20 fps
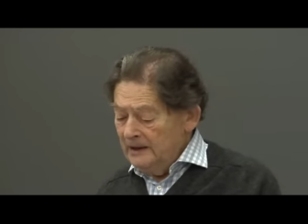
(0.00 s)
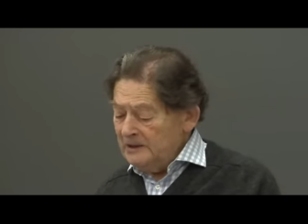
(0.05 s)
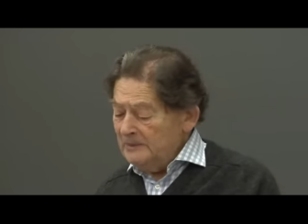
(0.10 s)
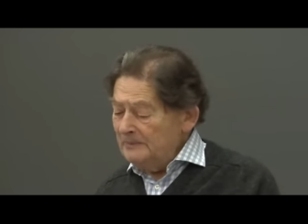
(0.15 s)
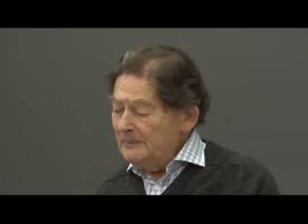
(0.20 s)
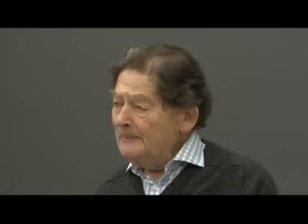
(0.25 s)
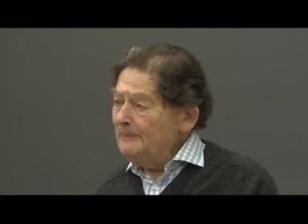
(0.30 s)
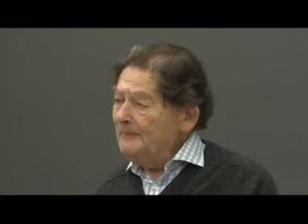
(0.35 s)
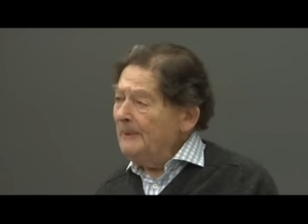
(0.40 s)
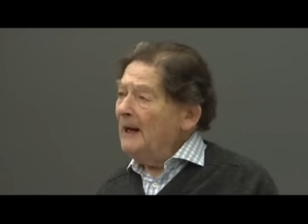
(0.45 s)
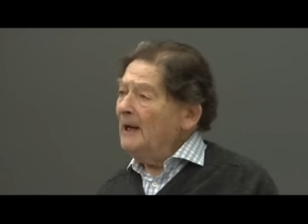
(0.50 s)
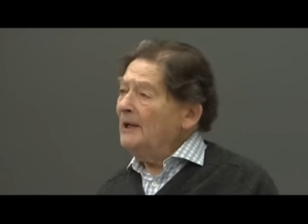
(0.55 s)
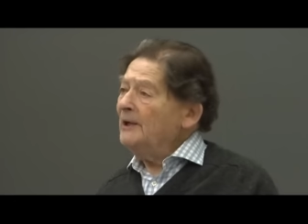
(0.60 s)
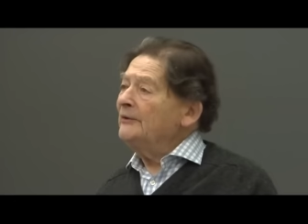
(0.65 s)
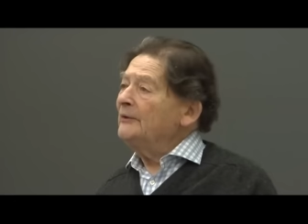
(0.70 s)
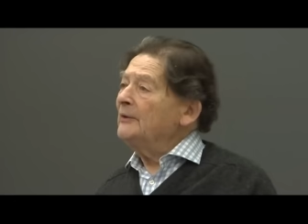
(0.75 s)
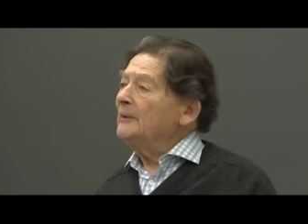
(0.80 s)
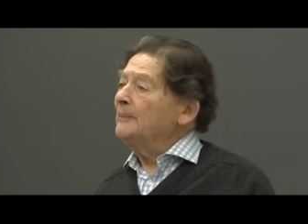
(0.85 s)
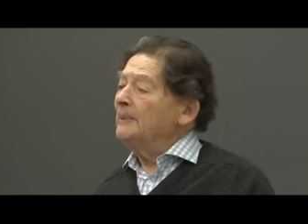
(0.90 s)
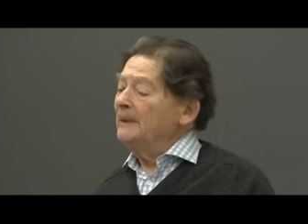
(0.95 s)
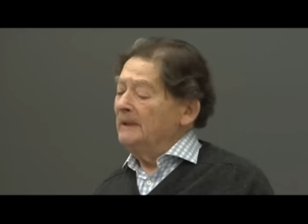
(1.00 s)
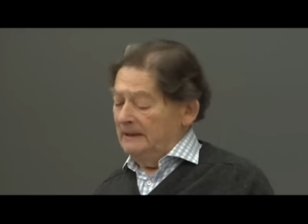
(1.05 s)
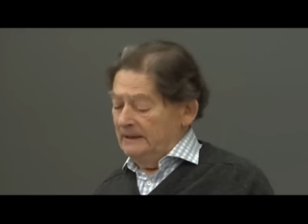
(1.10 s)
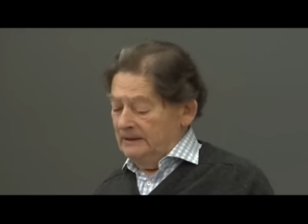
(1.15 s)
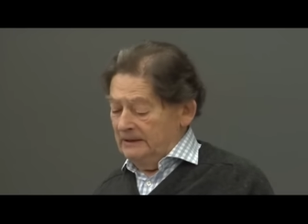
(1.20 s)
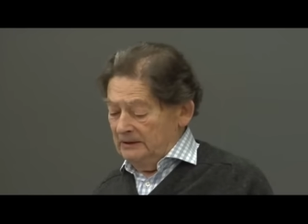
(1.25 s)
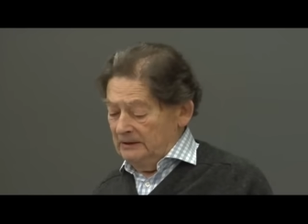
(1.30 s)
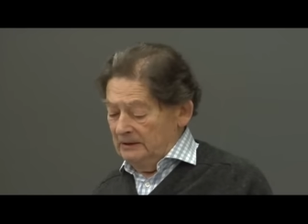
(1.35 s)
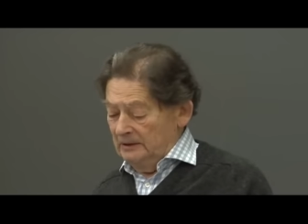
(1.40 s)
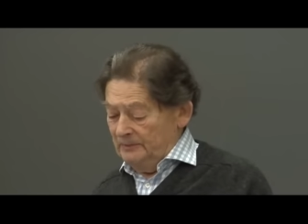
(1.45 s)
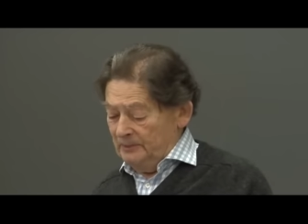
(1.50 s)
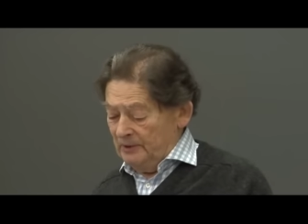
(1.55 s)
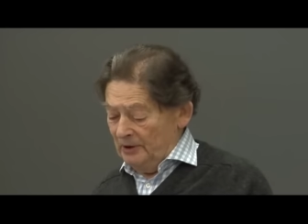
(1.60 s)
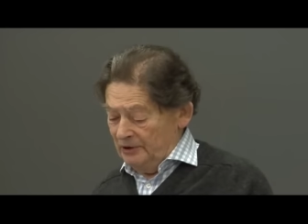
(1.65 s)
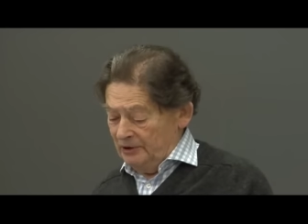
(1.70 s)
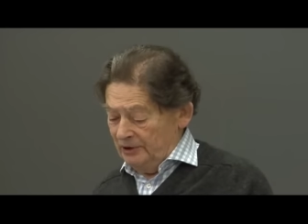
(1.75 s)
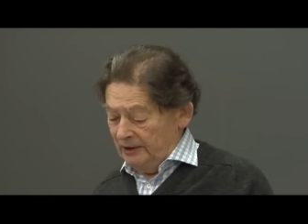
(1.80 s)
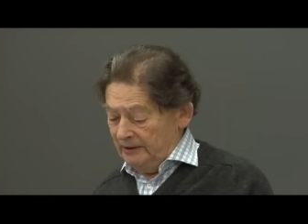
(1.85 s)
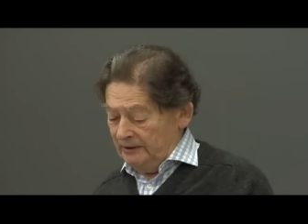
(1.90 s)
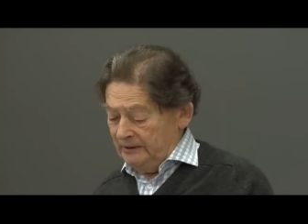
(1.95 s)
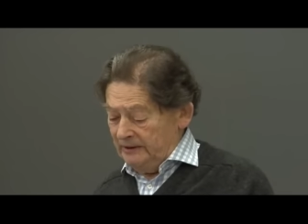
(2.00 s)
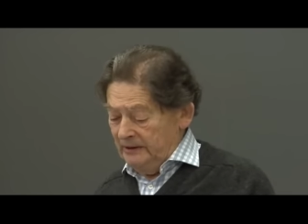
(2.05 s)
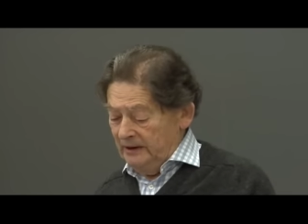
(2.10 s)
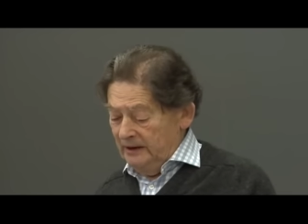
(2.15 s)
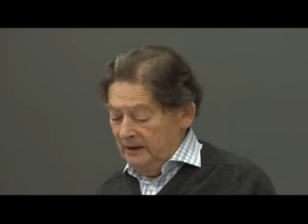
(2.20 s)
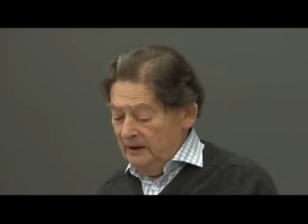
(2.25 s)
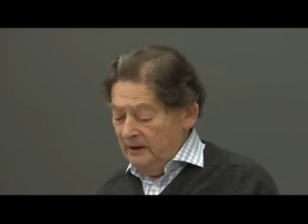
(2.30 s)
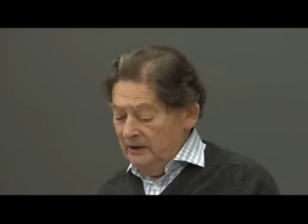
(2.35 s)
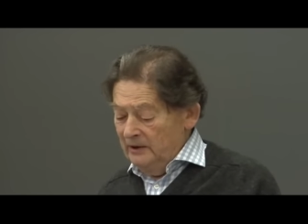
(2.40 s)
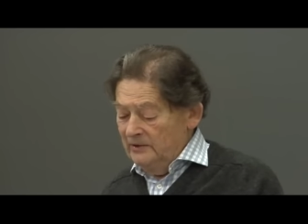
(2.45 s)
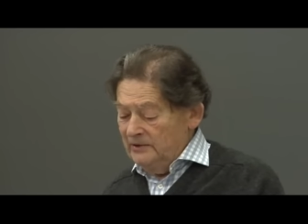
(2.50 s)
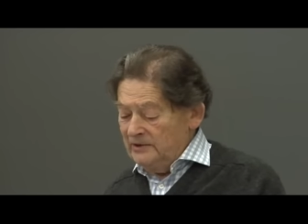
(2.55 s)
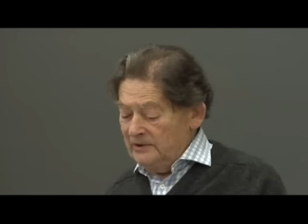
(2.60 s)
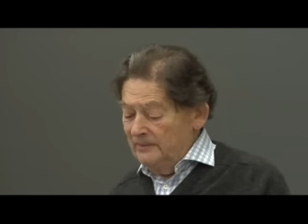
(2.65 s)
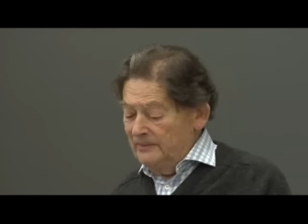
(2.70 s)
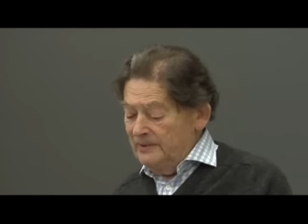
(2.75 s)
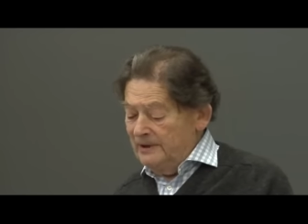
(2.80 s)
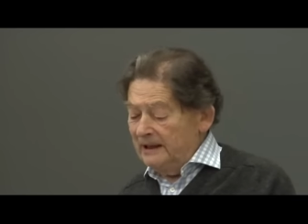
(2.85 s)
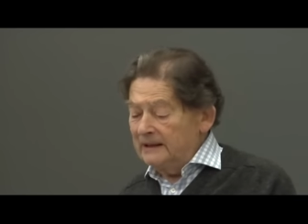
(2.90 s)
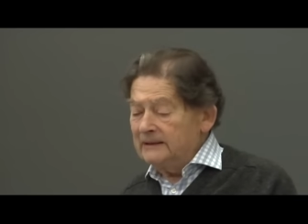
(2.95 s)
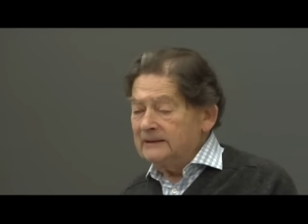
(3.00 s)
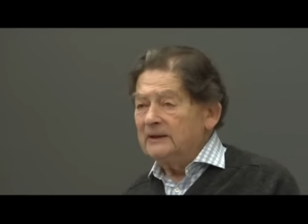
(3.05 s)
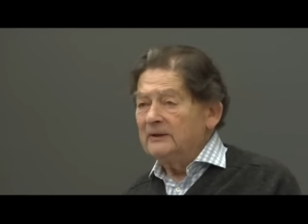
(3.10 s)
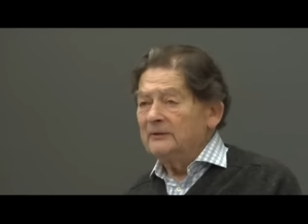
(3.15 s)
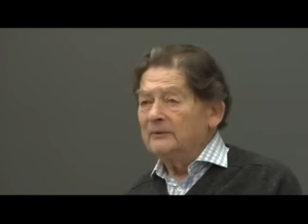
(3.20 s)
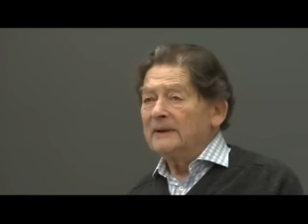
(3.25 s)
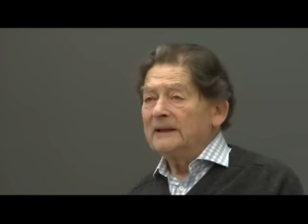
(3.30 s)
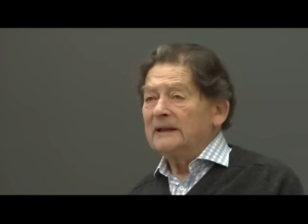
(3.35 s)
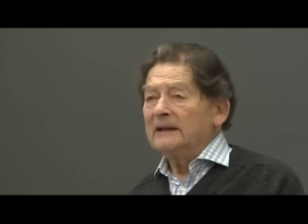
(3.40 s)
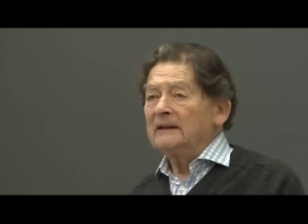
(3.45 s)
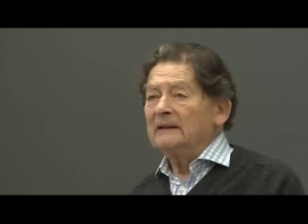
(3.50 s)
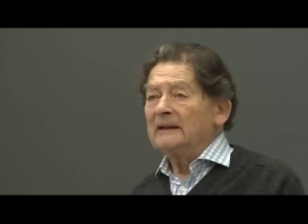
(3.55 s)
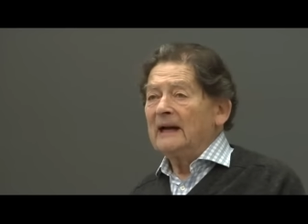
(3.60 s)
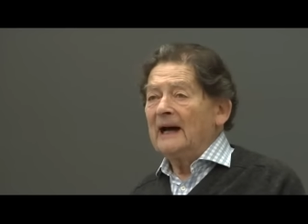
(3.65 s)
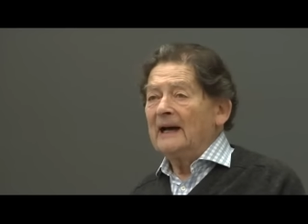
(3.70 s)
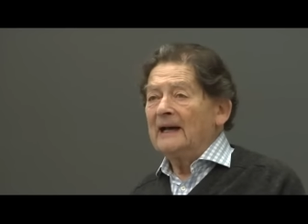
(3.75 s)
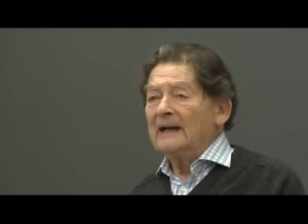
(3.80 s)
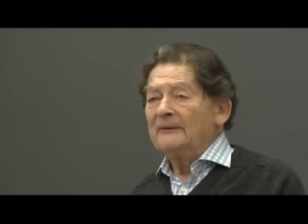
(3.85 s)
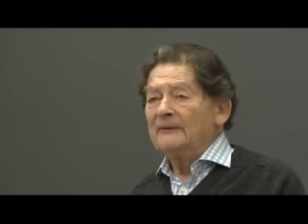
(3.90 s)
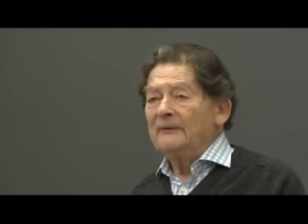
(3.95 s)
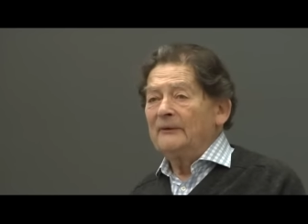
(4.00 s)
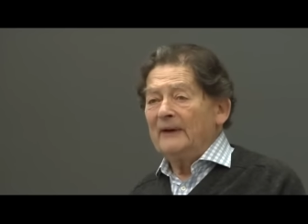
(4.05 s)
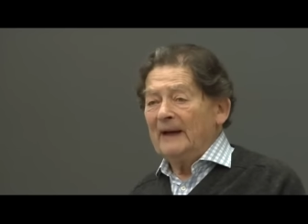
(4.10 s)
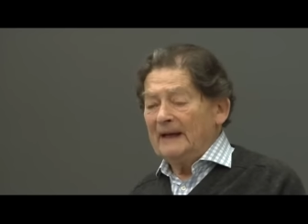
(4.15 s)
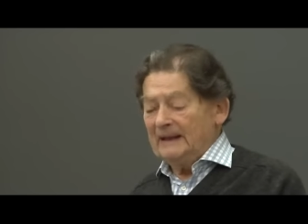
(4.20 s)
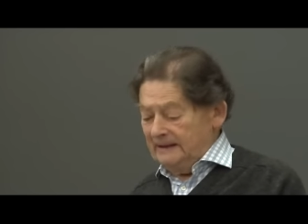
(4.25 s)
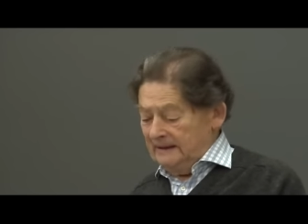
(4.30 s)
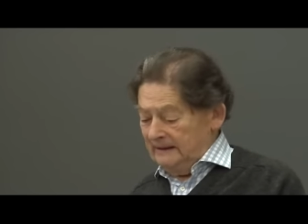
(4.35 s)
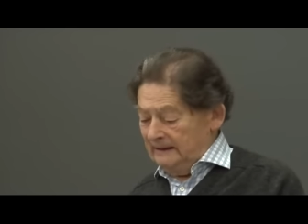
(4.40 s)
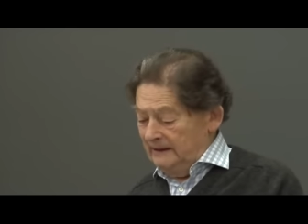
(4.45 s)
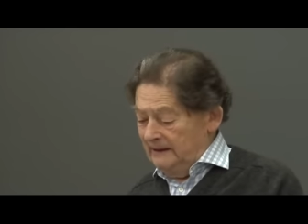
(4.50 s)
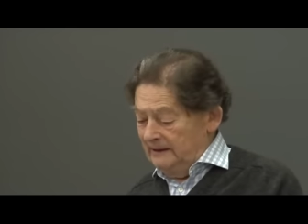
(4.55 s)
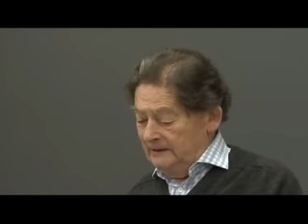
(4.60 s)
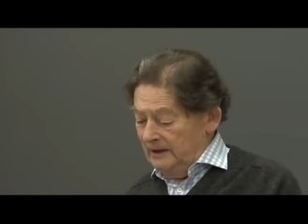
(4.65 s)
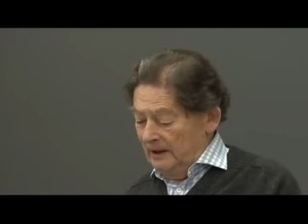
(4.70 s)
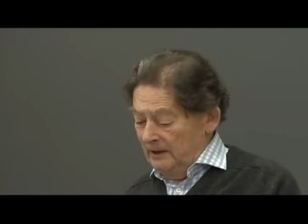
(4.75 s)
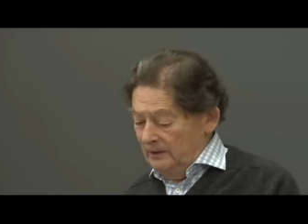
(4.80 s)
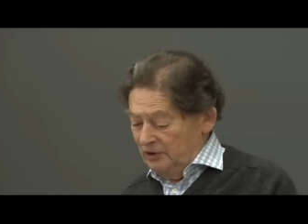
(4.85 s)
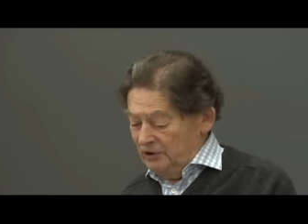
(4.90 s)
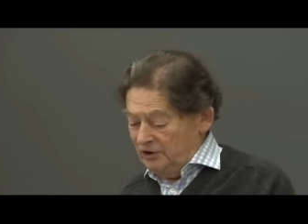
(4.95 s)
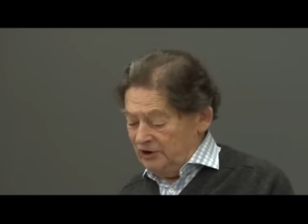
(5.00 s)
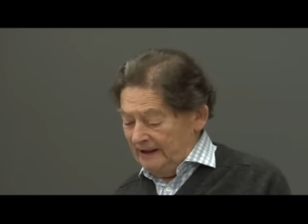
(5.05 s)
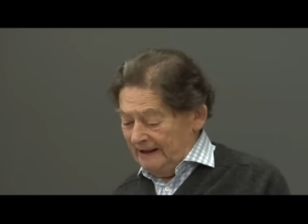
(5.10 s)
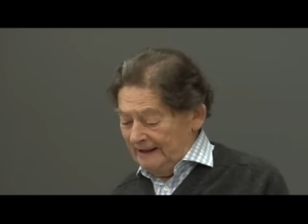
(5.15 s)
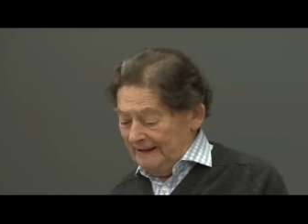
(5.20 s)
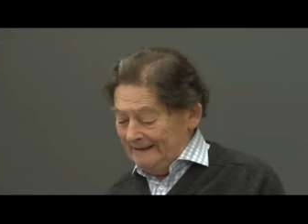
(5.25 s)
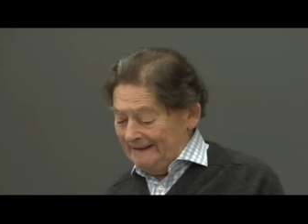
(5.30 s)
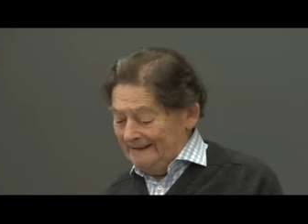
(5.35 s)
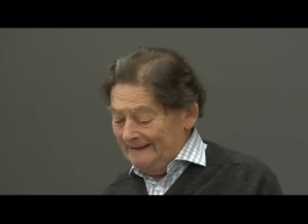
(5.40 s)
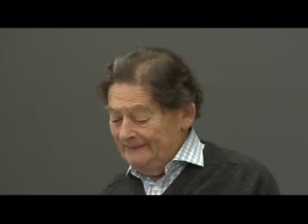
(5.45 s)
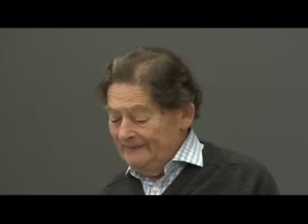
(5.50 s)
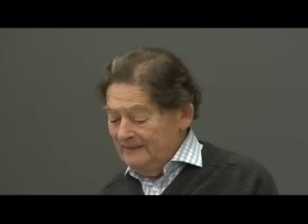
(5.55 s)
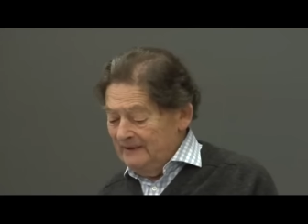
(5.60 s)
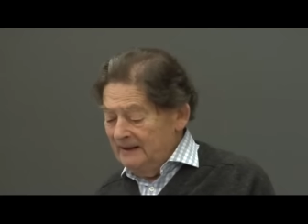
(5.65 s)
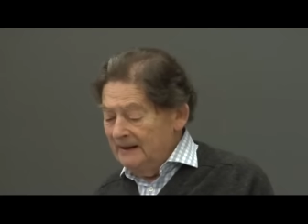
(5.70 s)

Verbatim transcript: To be part of a political project whose objective we uh, emphatically don't share